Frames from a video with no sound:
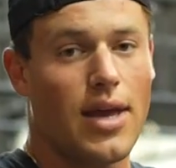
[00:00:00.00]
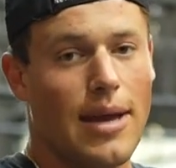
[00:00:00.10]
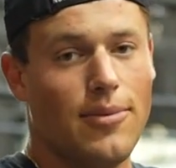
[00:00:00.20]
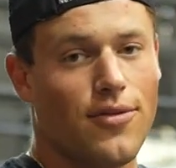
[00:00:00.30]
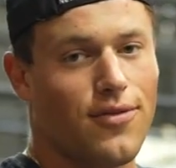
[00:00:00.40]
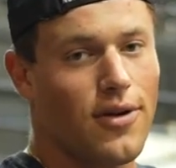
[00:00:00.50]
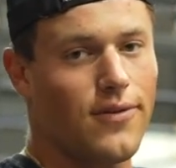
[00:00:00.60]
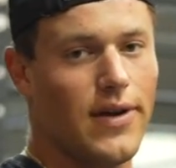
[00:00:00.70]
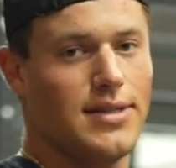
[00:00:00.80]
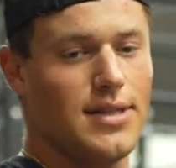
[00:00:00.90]
cable
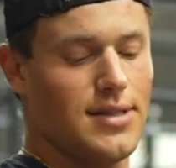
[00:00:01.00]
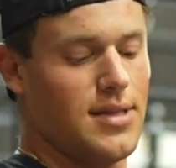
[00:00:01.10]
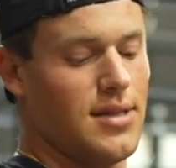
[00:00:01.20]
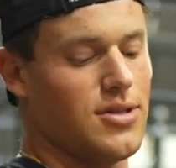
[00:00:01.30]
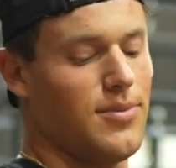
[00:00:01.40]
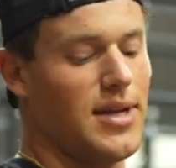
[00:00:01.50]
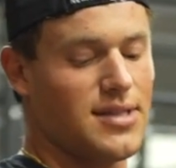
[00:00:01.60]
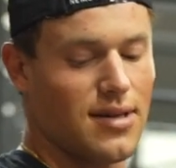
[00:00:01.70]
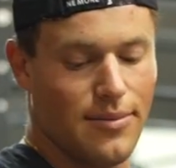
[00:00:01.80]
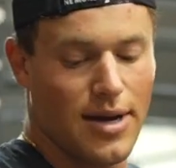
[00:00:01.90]
front raises. So
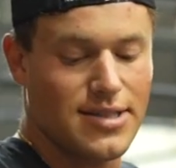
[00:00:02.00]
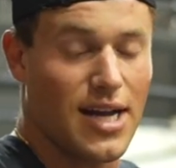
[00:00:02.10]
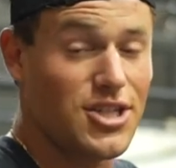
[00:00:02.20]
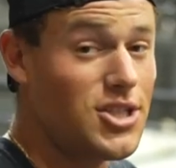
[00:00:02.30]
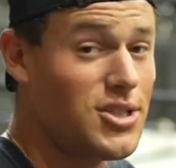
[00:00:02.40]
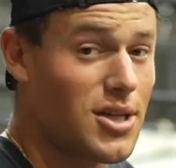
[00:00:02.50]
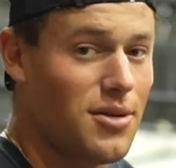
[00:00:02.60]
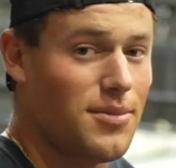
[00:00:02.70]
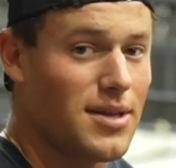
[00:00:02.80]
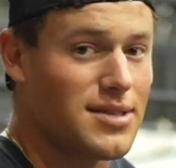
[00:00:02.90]
basically my tension's
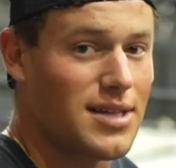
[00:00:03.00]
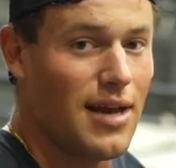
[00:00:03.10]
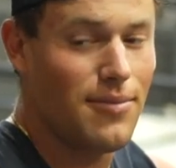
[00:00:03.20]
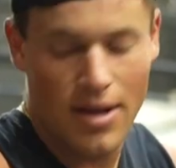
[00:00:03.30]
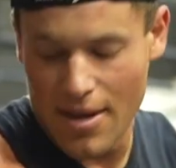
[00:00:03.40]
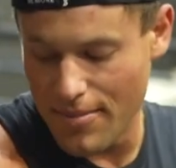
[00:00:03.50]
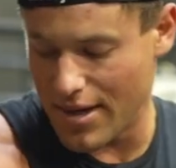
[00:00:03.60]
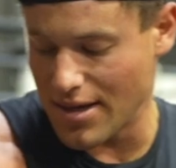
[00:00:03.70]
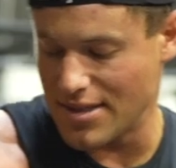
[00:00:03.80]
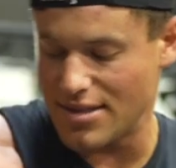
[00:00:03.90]
gonna be the same
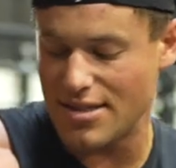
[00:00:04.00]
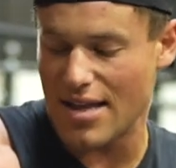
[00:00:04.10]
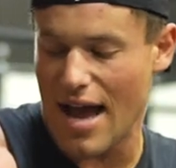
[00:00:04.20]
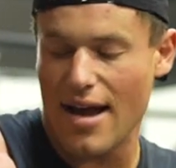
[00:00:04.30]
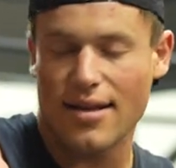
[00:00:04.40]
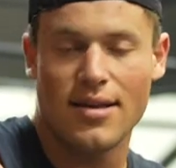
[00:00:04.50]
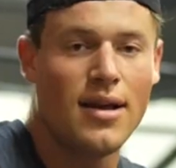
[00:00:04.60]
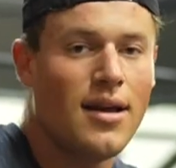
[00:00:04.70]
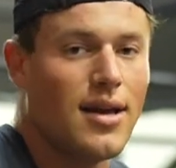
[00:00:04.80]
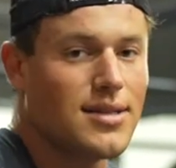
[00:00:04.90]
because it's stacked.
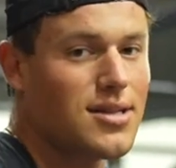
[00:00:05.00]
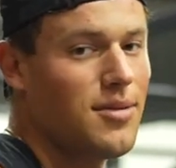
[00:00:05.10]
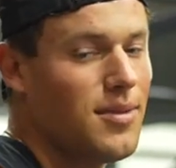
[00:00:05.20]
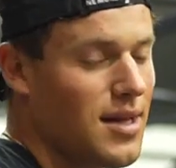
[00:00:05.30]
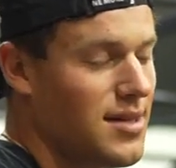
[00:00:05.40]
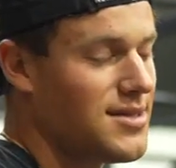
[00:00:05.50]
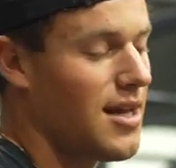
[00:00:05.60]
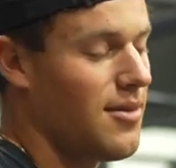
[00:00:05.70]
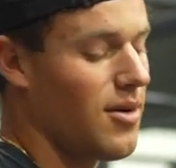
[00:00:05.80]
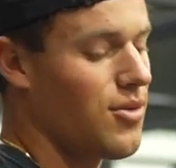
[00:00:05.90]
It's gonna be the
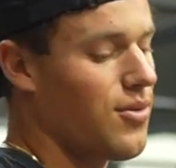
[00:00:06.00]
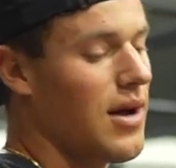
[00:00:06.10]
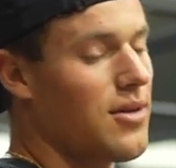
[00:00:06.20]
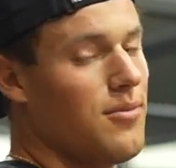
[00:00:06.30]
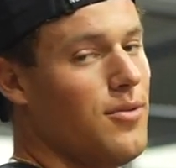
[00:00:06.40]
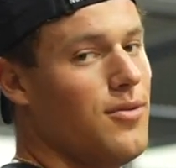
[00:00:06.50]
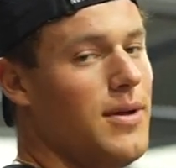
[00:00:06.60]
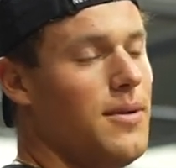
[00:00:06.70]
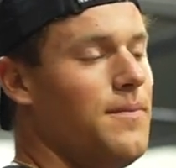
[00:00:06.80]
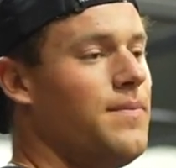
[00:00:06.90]
same throughout the
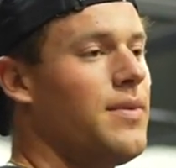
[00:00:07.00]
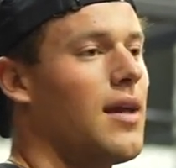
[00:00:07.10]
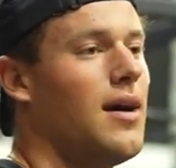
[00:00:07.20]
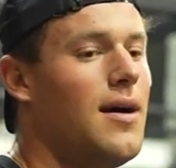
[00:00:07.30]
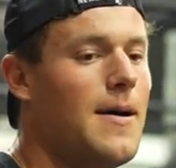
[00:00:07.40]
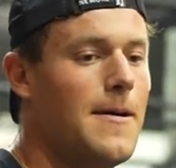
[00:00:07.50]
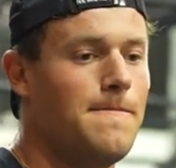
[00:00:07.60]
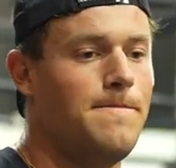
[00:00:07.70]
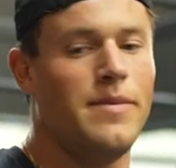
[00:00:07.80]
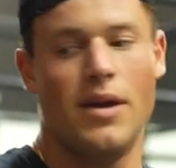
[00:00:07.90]
movement.
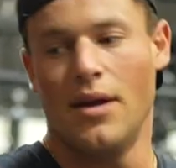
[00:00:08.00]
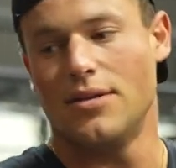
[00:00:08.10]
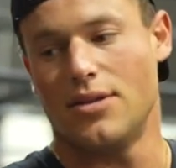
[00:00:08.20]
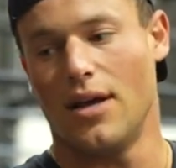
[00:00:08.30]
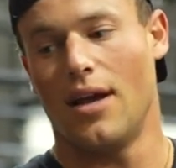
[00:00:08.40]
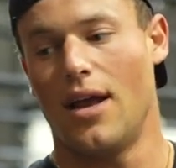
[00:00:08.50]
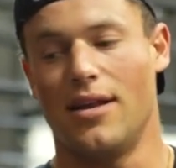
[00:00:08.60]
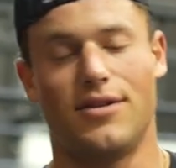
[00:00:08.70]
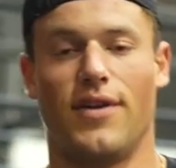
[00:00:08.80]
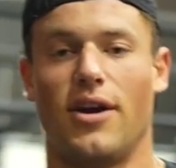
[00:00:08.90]

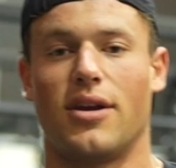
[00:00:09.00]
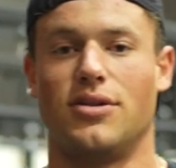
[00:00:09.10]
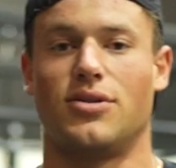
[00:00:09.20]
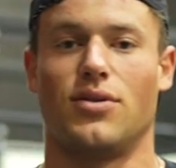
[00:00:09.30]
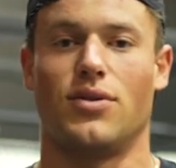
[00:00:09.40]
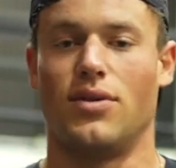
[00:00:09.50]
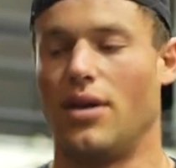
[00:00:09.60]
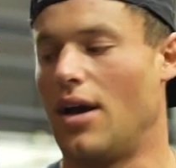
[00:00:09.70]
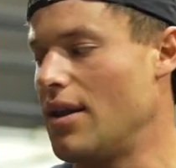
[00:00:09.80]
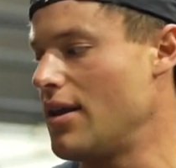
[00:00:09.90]
And it's very controlled.
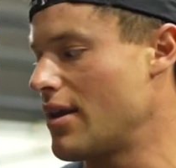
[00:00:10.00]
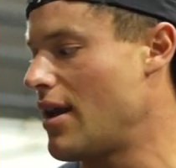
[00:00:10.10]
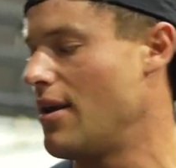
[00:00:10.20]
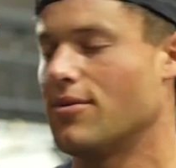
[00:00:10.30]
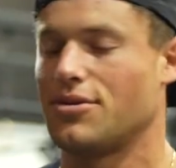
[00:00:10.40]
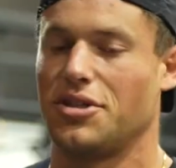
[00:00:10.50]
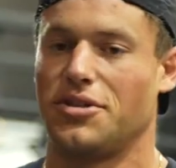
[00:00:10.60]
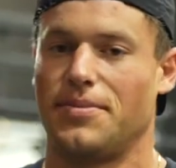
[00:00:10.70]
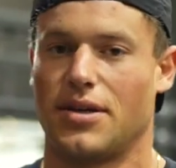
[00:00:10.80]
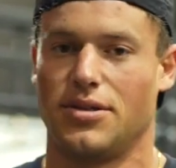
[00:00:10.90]
I like cables
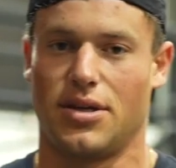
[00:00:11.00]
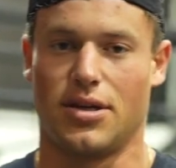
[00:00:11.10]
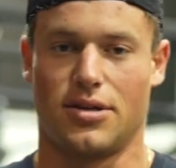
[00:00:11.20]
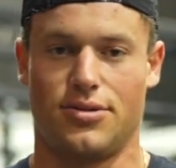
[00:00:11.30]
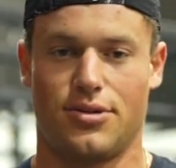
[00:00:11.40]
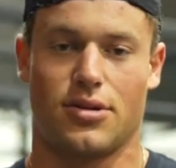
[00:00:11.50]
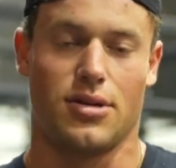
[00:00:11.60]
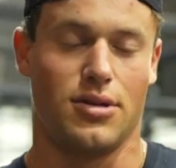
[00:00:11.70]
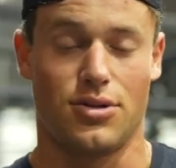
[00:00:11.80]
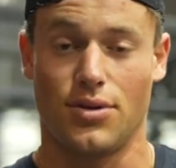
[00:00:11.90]
just because you can
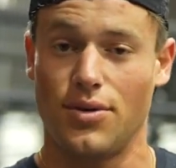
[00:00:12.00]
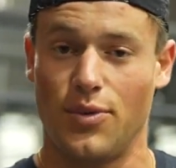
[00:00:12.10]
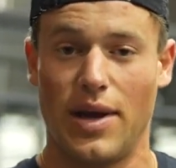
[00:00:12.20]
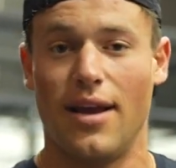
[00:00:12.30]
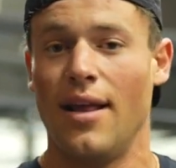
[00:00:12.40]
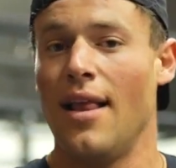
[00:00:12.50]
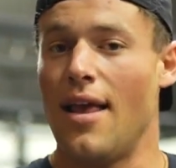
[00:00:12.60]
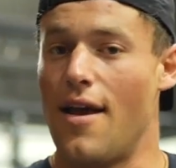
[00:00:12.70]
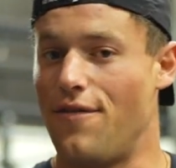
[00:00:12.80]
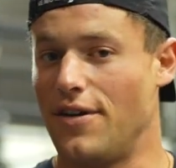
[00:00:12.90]
control the weight
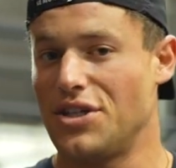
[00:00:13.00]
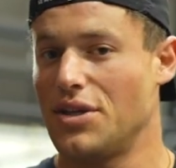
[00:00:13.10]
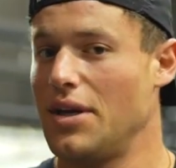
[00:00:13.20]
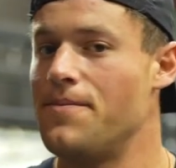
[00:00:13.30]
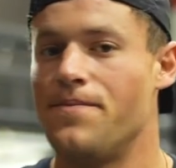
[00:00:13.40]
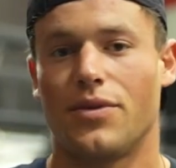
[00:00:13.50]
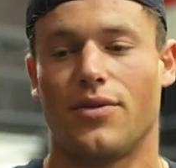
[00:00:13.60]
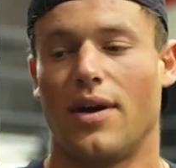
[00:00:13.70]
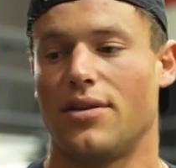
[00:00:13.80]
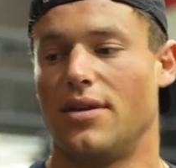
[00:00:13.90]
efficiently
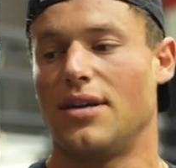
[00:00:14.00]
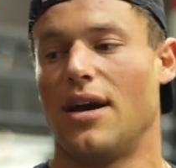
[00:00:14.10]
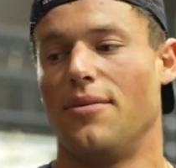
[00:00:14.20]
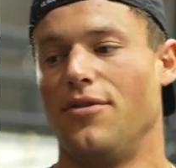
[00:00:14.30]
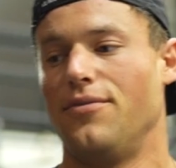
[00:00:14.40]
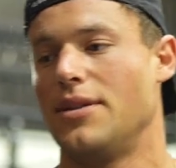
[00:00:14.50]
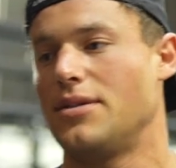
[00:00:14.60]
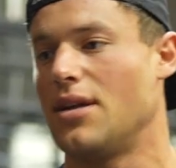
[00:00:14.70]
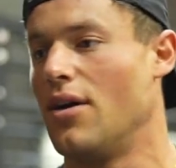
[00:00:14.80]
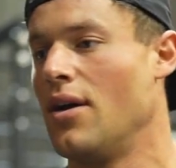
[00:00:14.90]
throughout the entire movement.
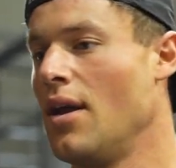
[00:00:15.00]
So